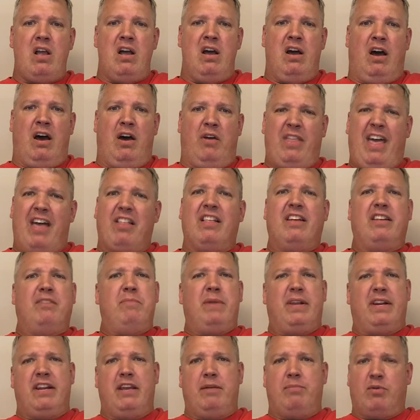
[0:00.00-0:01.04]
uh, that led
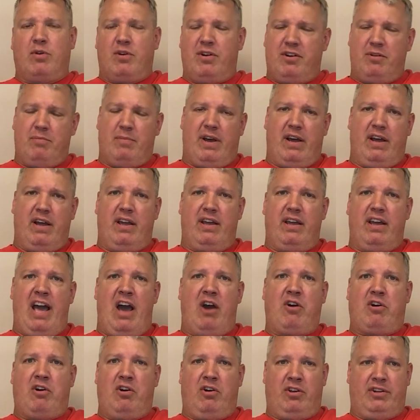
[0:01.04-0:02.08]
me deeper into my
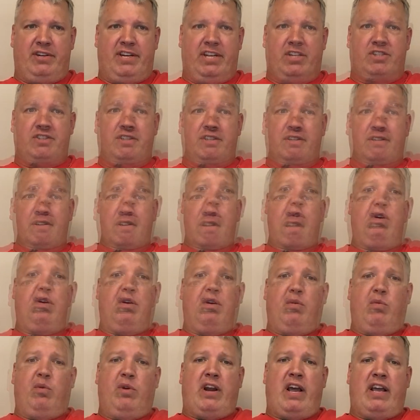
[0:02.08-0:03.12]
alcohol addiction.
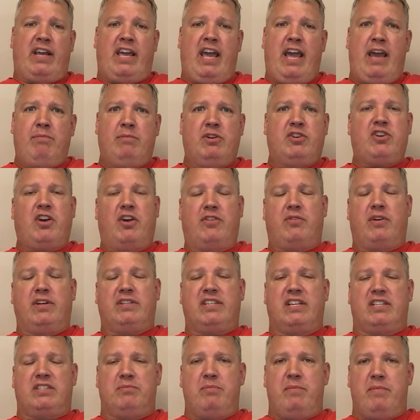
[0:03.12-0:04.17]
When I came to John
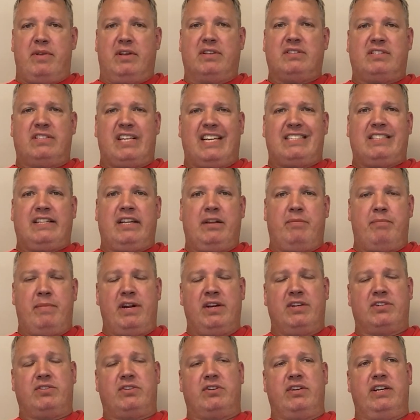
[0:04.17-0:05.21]
316
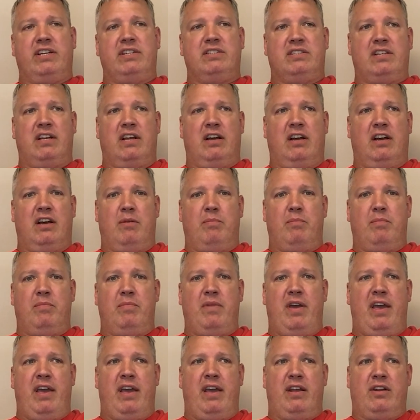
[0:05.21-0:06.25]
Ministries um,
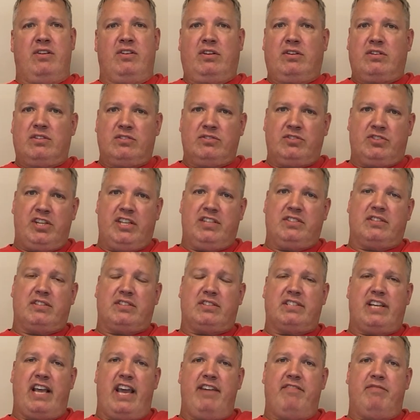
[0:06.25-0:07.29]
and Jesus
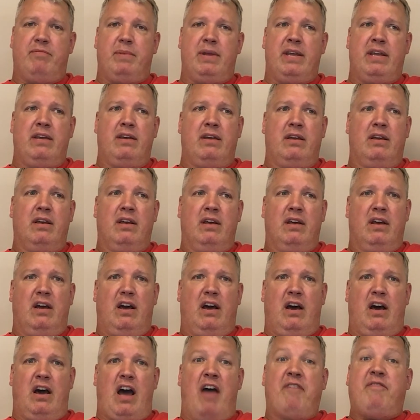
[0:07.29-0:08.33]
saved me,
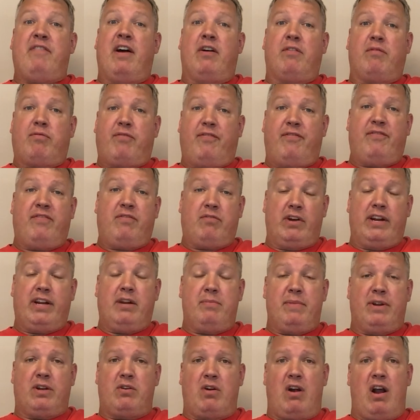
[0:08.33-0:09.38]
uh, I found
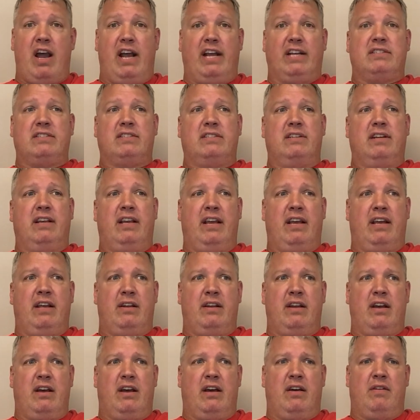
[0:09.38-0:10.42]
freedom in Christ
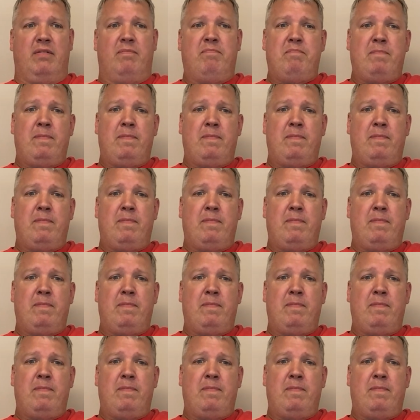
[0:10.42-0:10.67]
and uh,